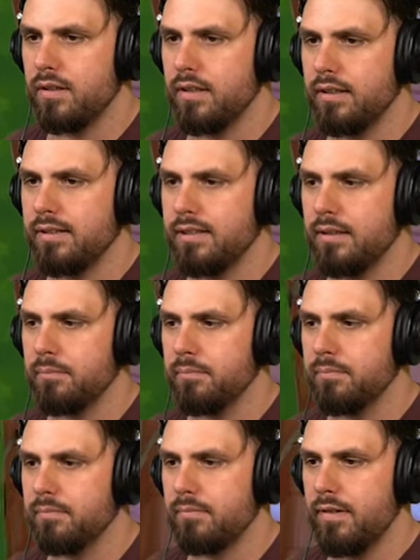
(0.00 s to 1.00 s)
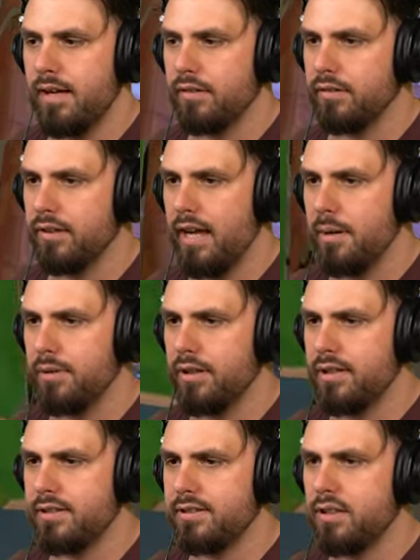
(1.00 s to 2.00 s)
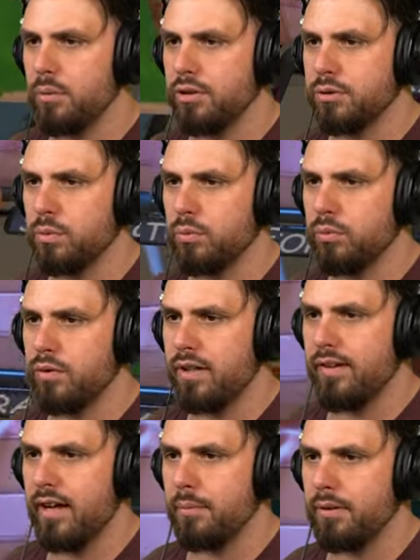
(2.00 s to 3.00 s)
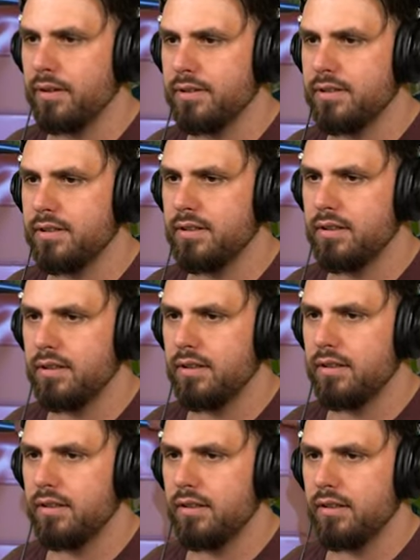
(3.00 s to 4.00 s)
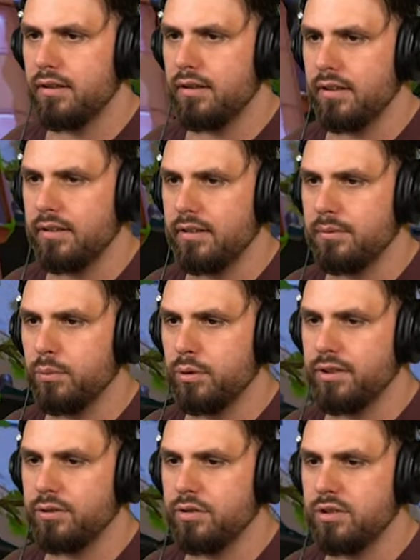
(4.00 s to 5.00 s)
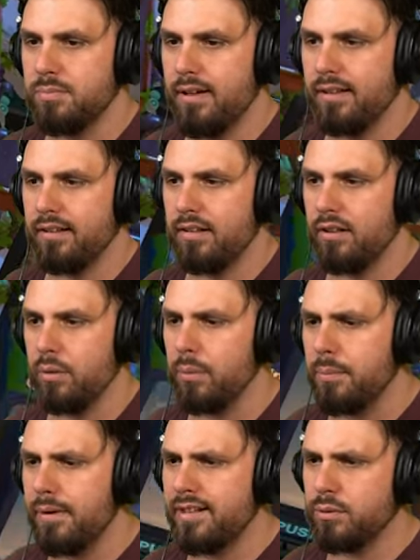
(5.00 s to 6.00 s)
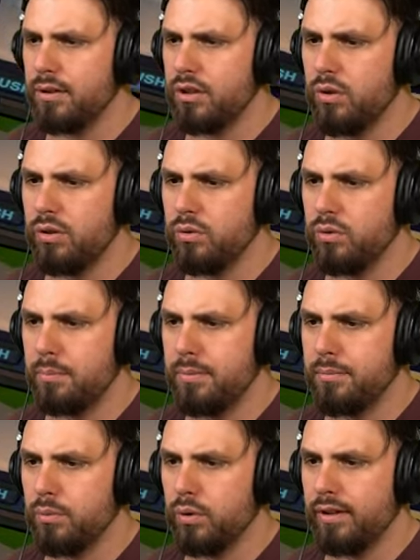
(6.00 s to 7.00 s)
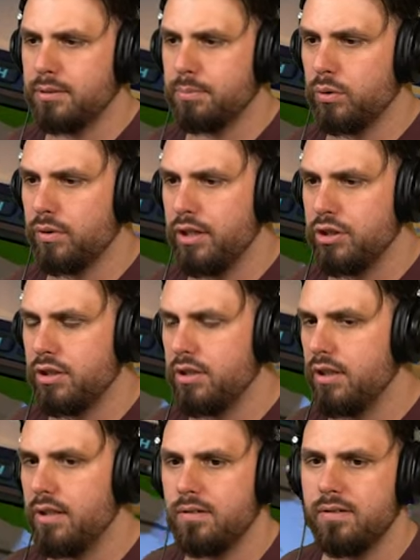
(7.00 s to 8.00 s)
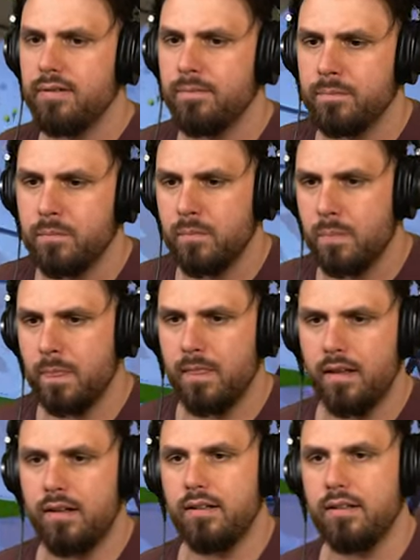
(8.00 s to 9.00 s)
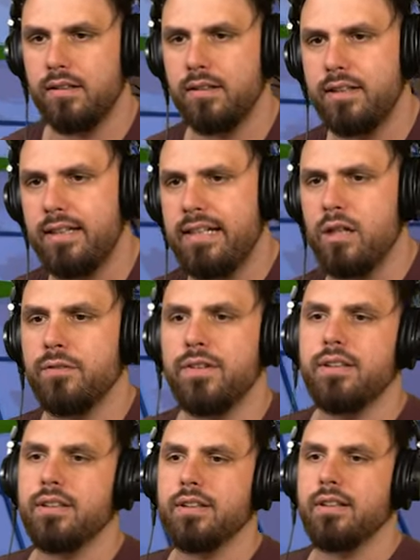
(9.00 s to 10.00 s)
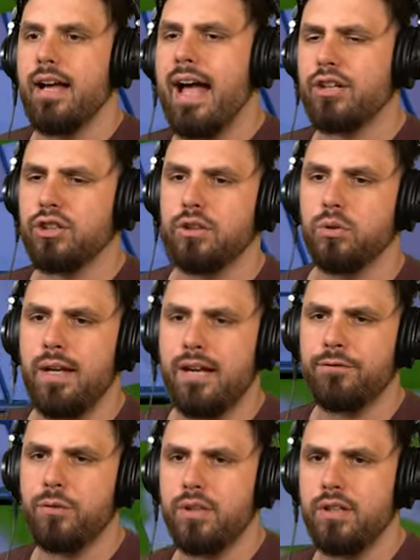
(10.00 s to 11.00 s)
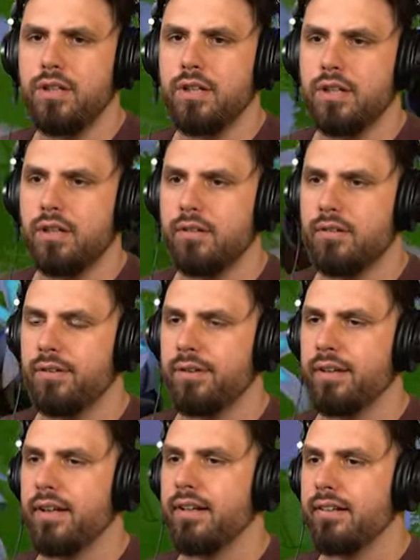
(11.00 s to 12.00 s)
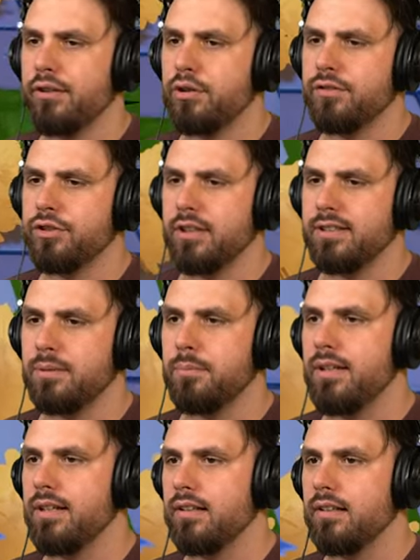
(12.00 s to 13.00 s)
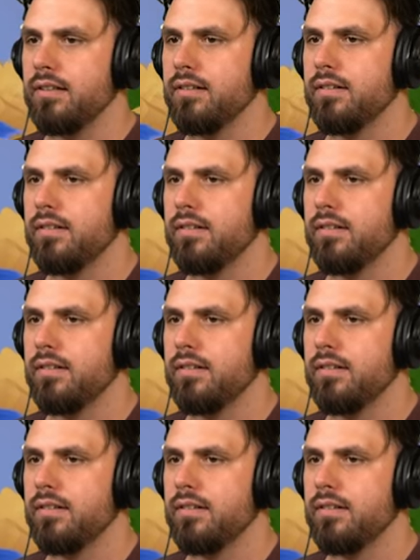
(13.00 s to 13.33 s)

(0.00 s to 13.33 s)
Got some hamburgers? No, we just crave hamburgers. Right, there's more things to dismantle. Alright, we might as well go do a bit more exploration, you know? Uh, eco vending. Actually, do we have food in here? Hold on, I should have checked this immediately.